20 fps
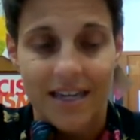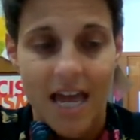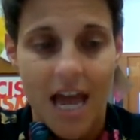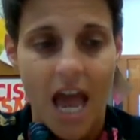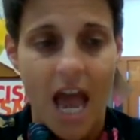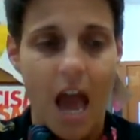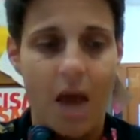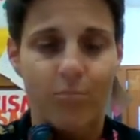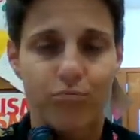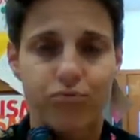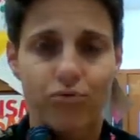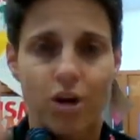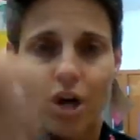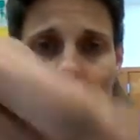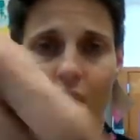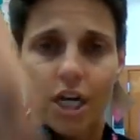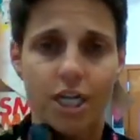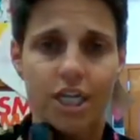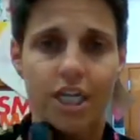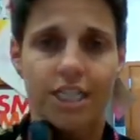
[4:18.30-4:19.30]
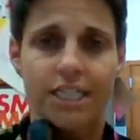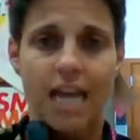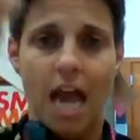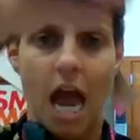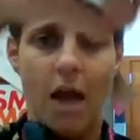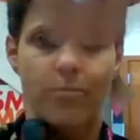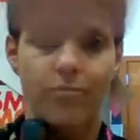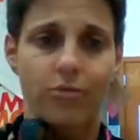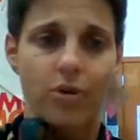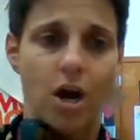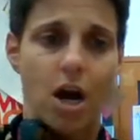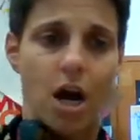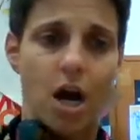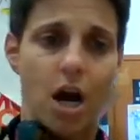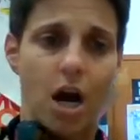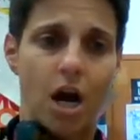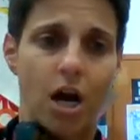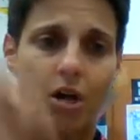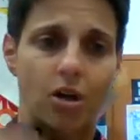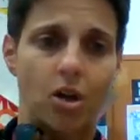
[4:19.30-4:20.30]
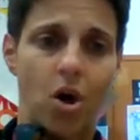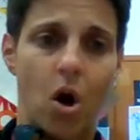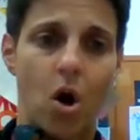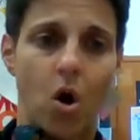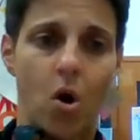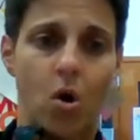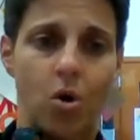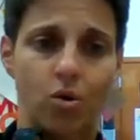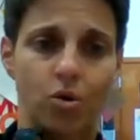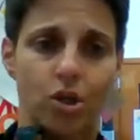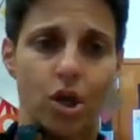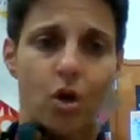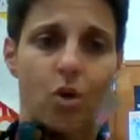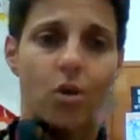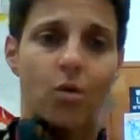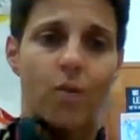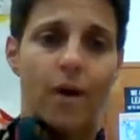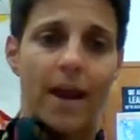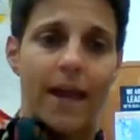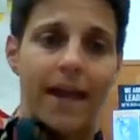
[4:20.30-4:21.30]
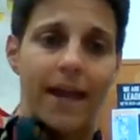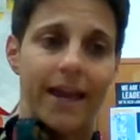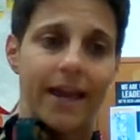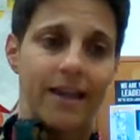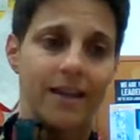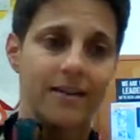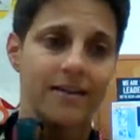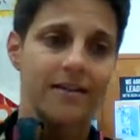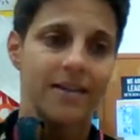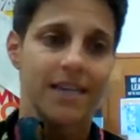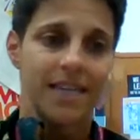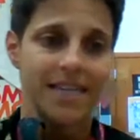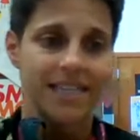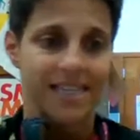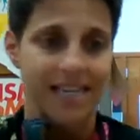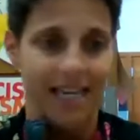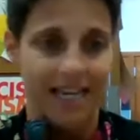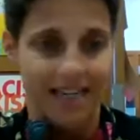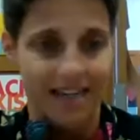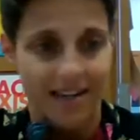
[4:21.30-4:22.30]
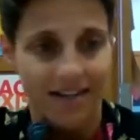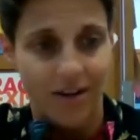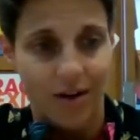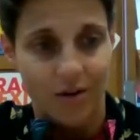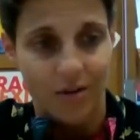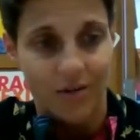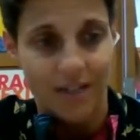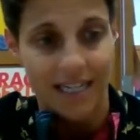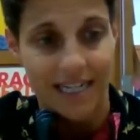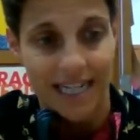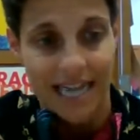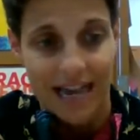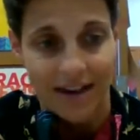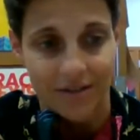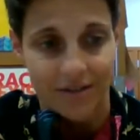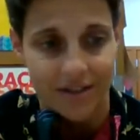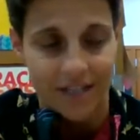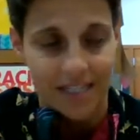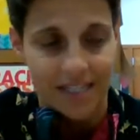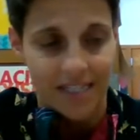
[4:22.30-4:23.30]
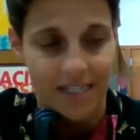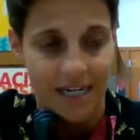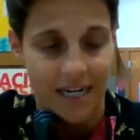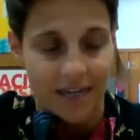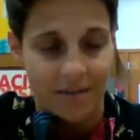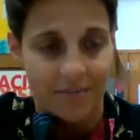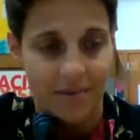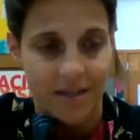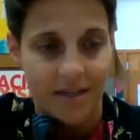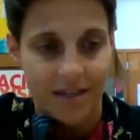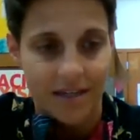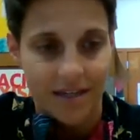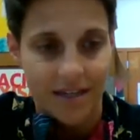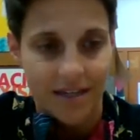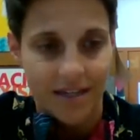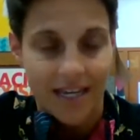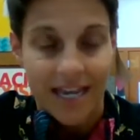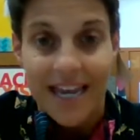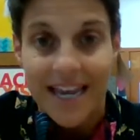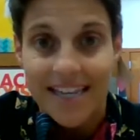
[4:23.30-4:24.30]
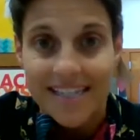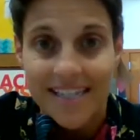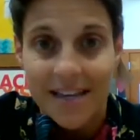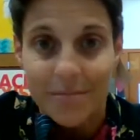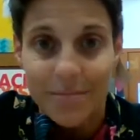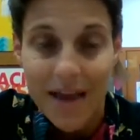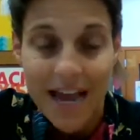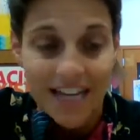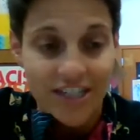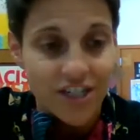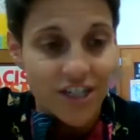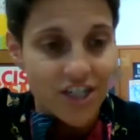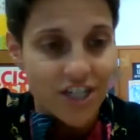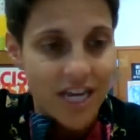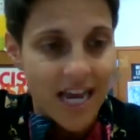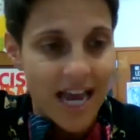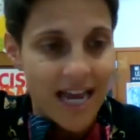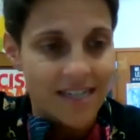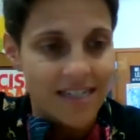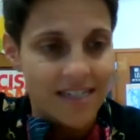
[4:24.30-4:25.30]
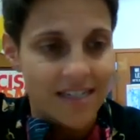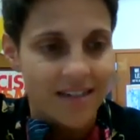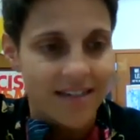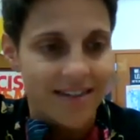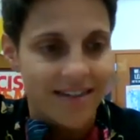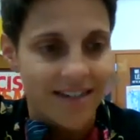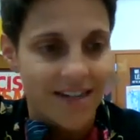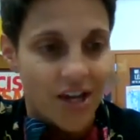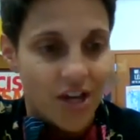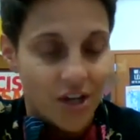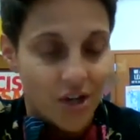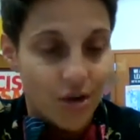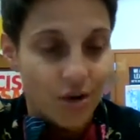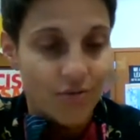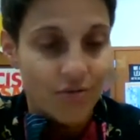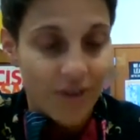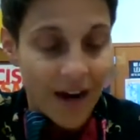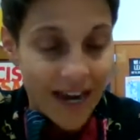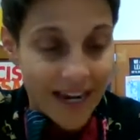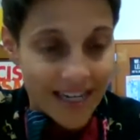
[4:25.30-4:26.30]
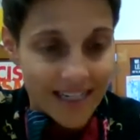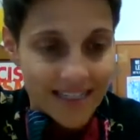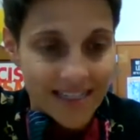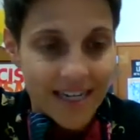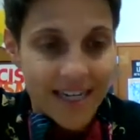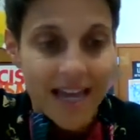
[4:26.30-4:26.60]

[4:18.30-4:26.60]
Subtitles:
Abracadabra! Cold, go away, he said, only louder this time. Is it magic, she asked. You're right.